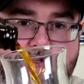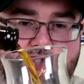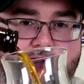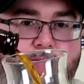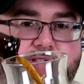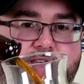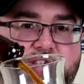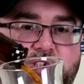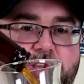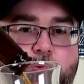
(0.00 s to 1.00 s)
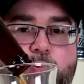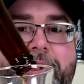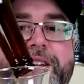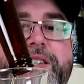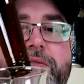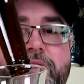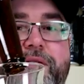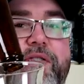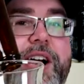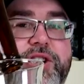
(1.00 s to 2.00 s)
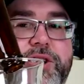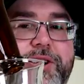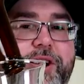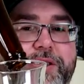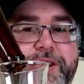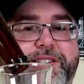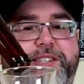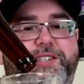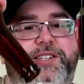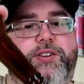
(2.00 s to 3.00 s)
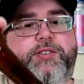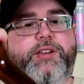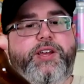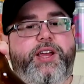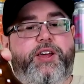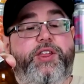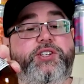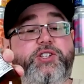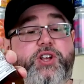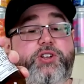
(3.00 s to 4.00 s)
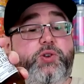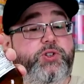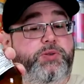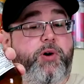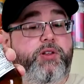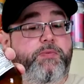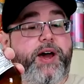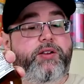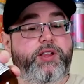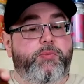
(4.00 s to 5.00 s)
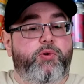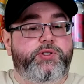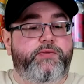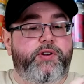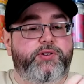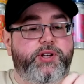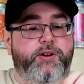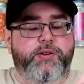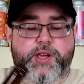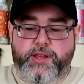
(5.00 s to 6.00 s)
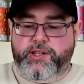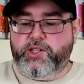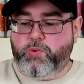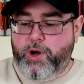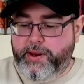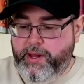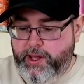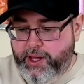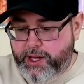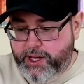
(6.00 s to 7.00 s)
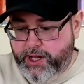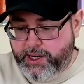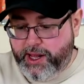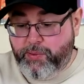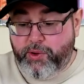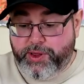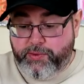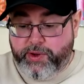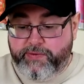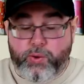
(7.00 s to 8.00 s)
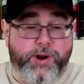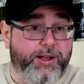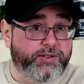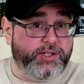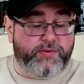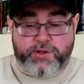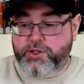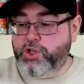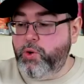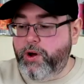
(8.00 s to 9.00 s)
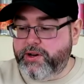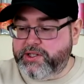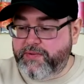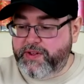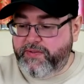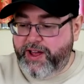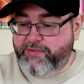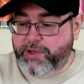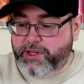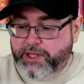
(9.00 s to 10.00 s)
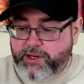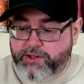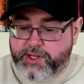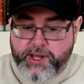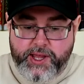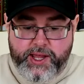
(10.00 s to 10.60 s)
So I would say this is like relatively fresh, all things considered. This is also a smaller bottle like most of theirs are. This is what, uh, 9.3 fluid ounces for 275 milliliters.